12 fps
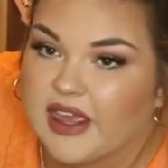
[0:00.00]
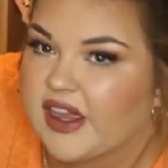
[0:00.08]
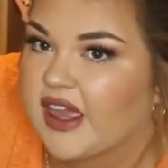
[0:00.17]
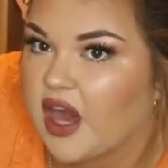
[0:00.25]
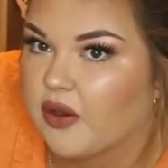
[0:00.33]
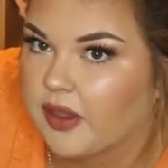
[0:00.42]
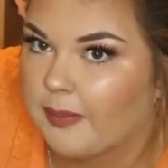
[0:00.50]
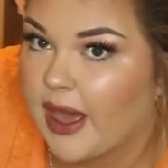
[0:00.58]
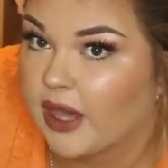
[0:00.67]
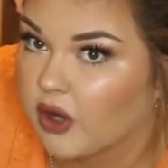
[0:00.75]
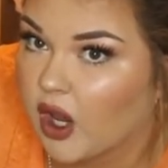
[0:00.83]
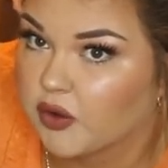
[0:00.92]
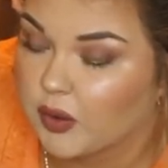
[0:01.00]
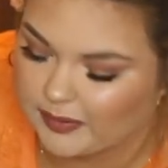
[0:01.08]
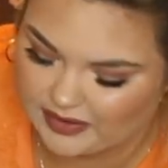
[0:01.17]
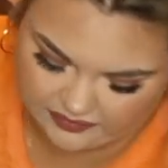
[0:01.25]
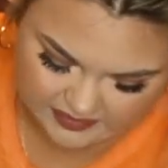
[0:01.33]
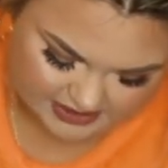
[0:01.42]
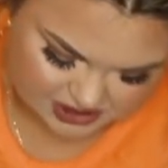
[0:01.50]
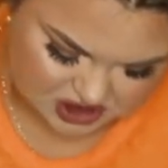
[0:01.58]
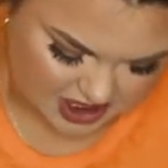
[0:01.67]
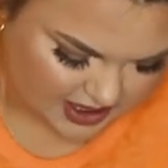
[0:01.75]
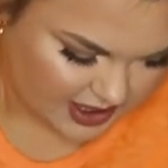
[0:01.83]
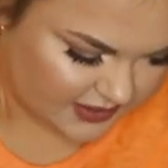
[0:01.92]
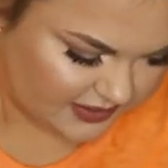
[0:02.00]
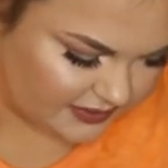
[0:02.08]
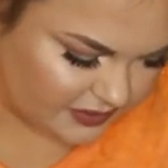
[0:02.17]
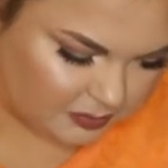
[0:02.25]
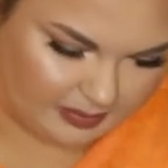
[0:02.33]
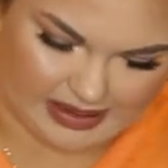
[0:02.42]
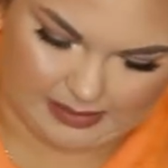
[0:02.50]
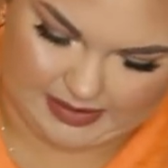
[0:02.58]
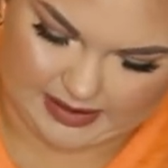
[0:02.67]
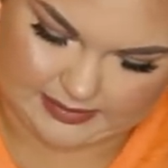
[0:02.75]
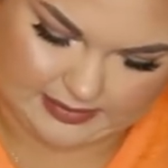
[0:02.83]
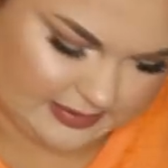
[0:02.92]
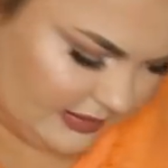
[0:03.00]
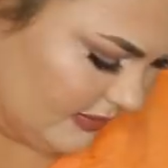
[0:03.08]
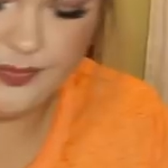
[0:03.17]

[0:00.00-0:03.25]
hanging out in the background while we finish the little babies.